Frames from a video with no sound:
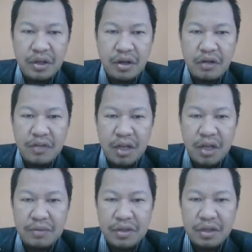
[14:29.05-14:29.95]
of
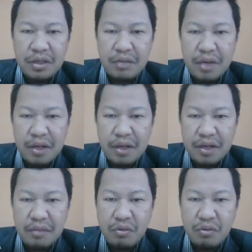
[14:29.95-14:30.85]
AM signal by
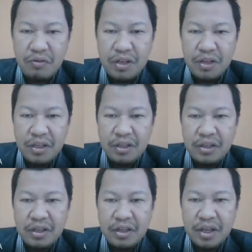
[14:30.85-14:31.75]
removing
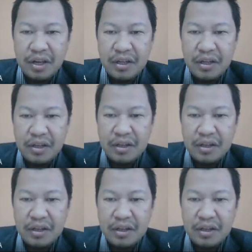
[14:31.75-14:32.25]
the carrier.